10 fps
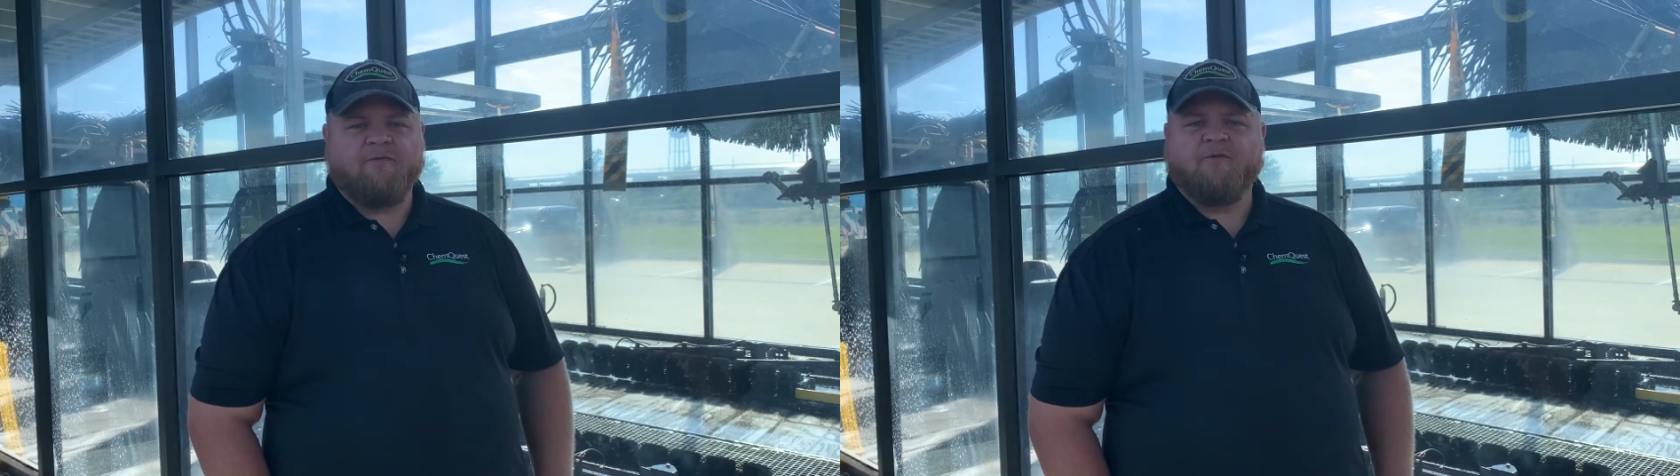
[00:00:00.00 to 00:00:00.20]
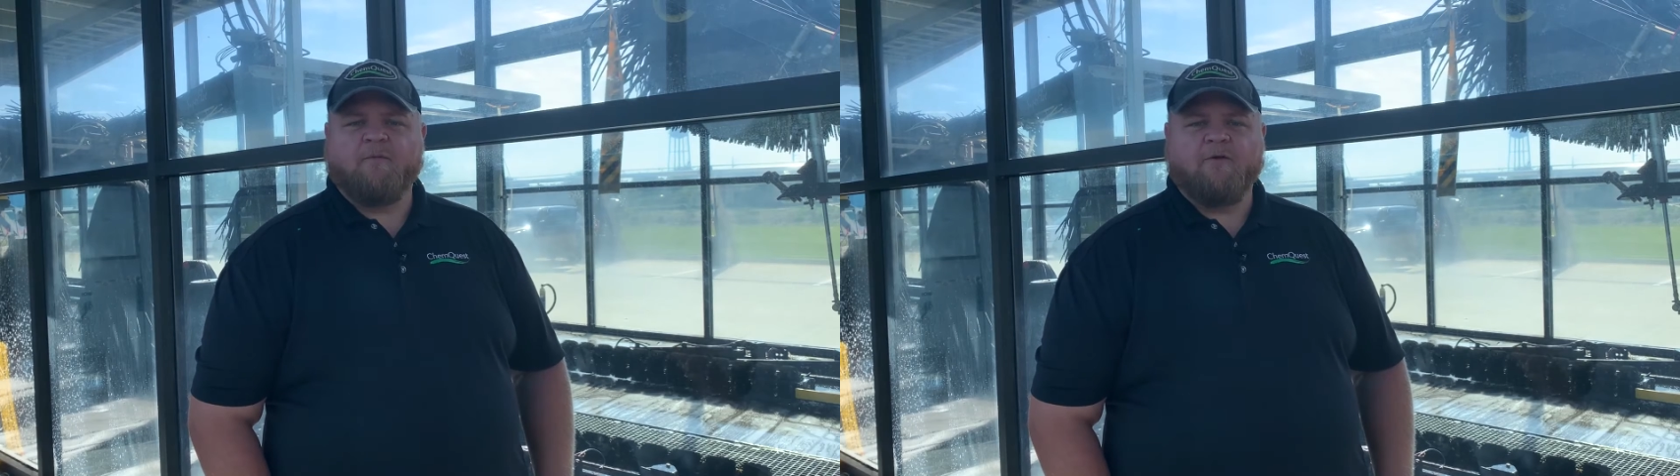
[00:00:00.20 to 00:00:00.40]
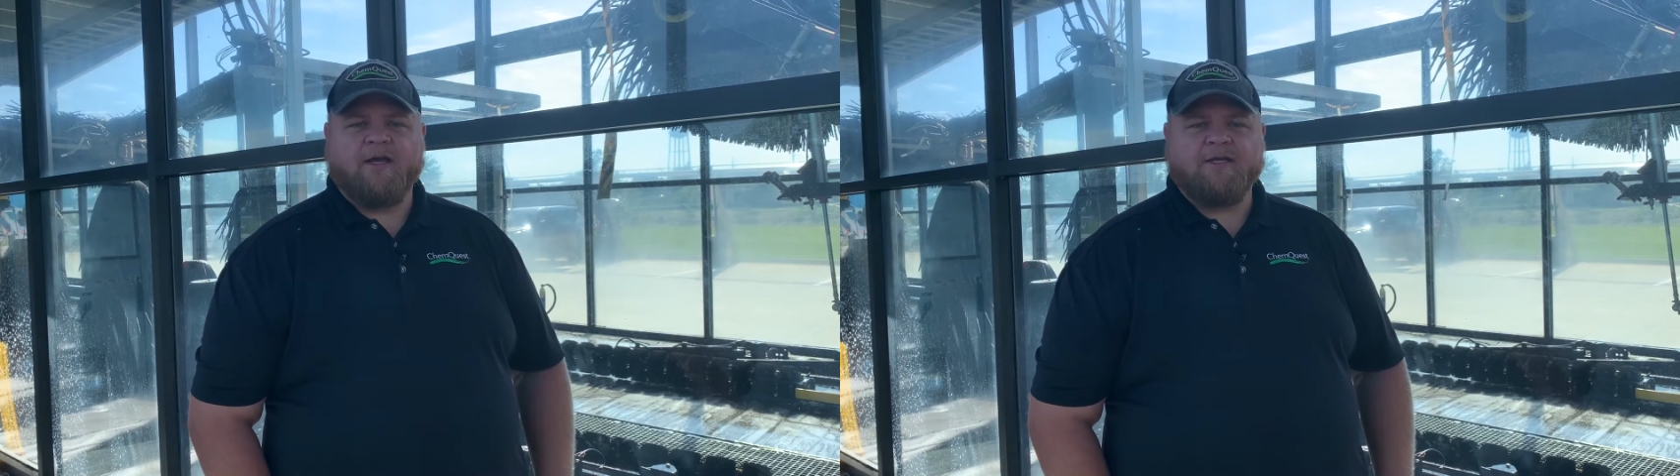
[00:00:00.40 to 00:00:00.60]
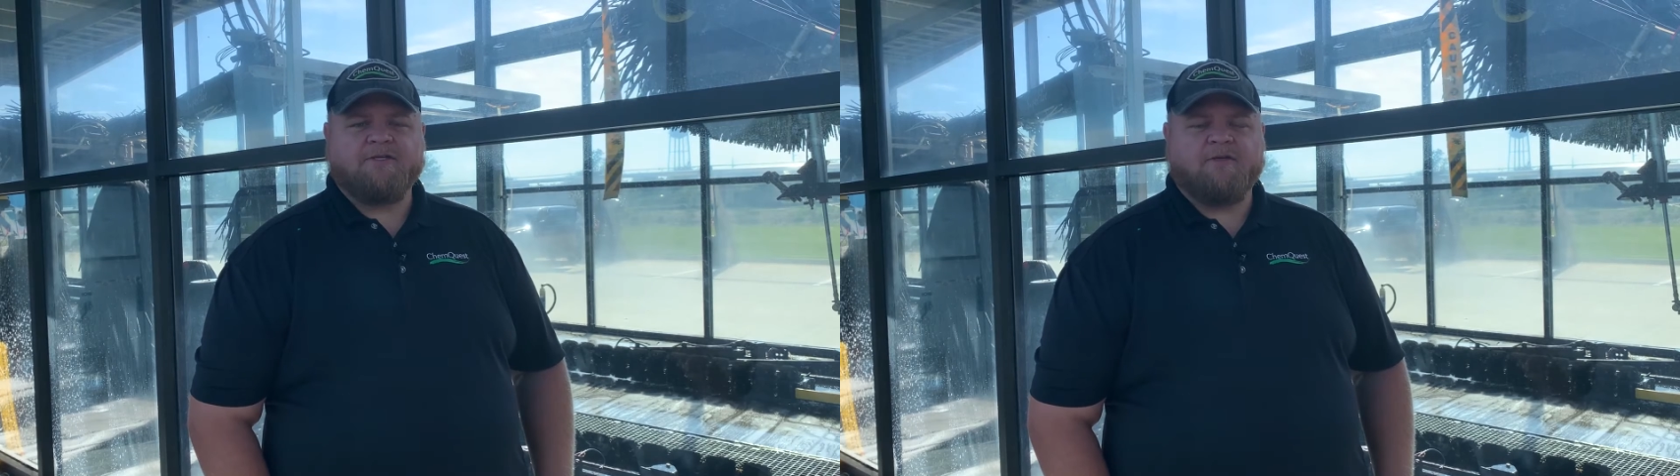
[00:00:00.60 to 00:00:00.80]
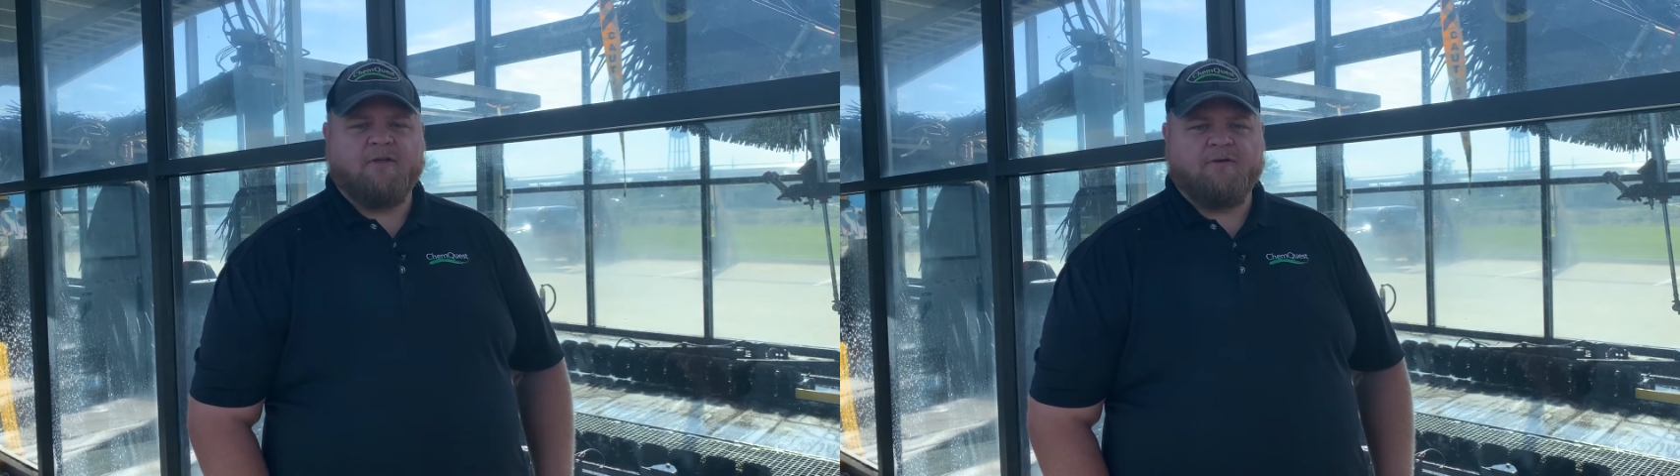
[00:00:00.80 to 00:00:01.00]
from location
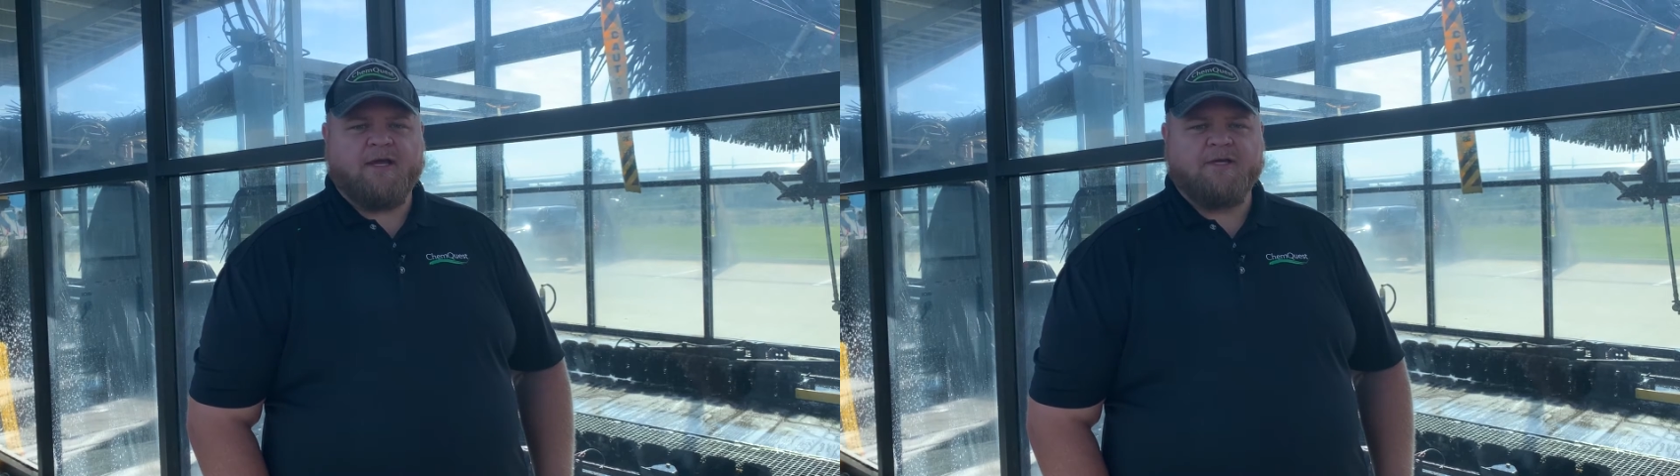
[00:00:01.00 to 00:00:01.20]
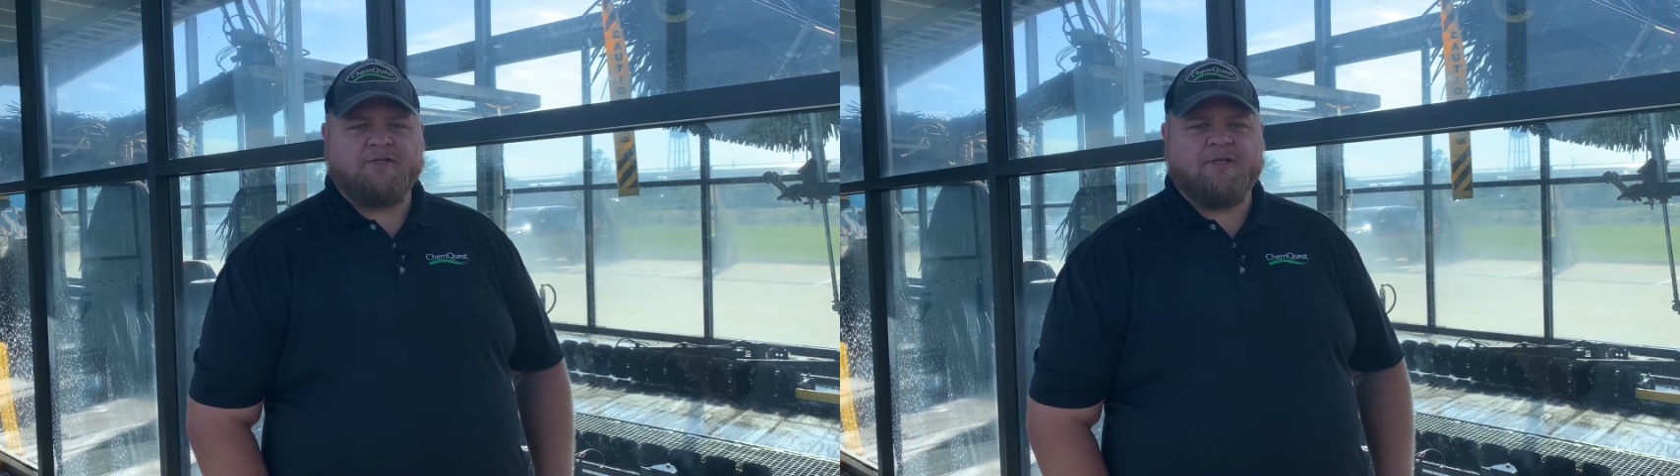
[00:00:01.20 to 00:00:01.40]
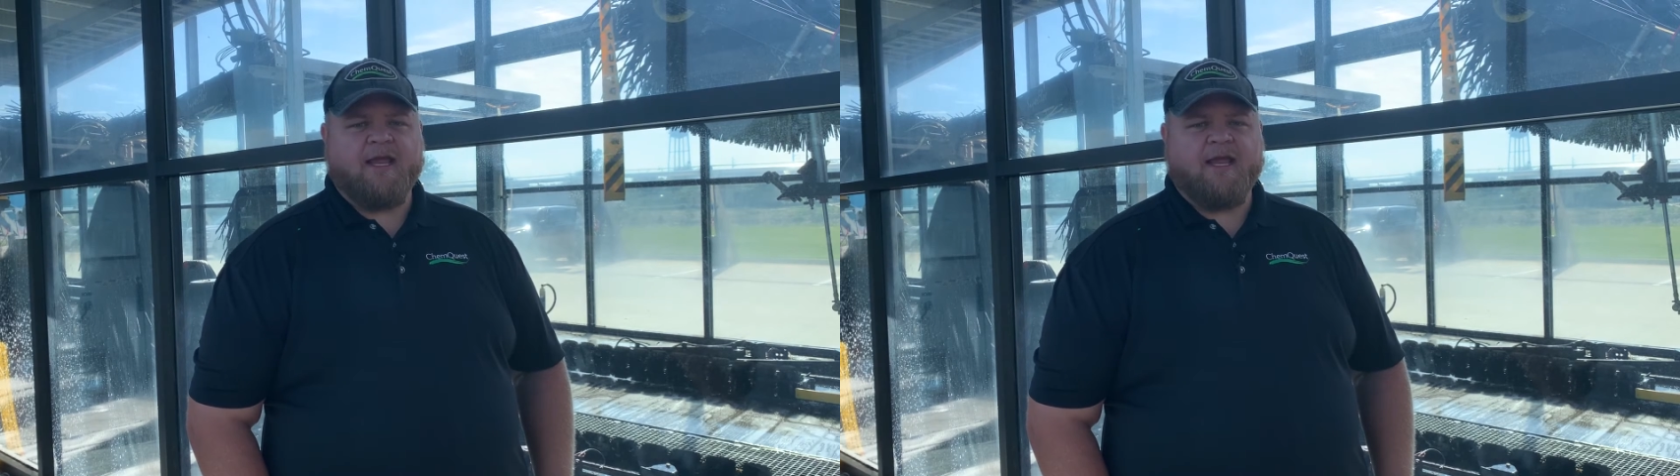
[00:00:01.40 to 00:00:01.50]
to location